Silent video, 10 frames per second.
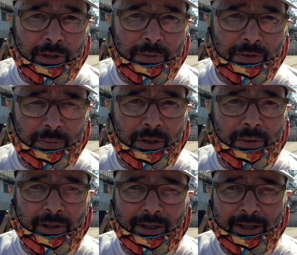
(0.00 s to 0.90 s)
He was a
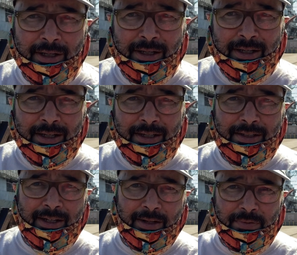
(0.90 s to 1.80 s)
rower, and
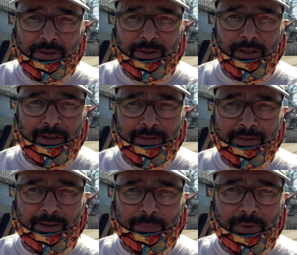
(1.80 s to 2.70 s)
they have these
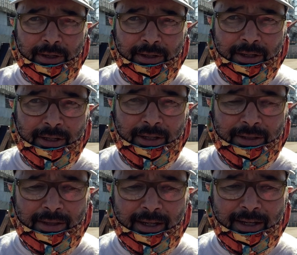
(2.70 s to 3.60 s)
guns up there
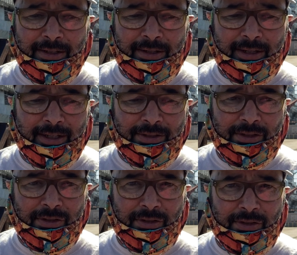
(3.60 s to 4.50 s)
that I guess
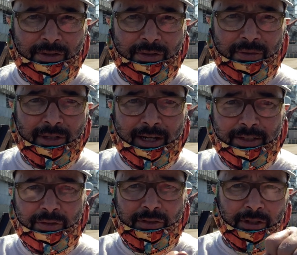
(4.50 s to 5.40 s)
it took two
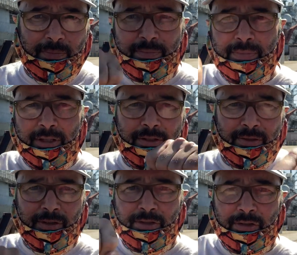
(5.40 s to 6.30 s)
guys or something,
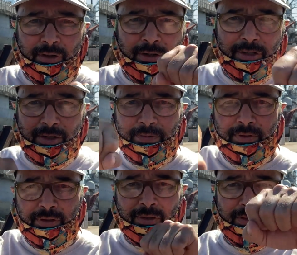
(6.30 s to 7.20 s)
and to turn it, you have
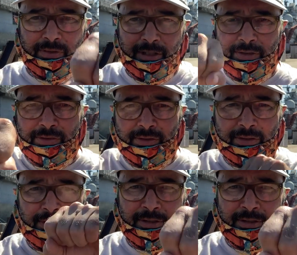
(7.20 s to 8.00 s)
to turn these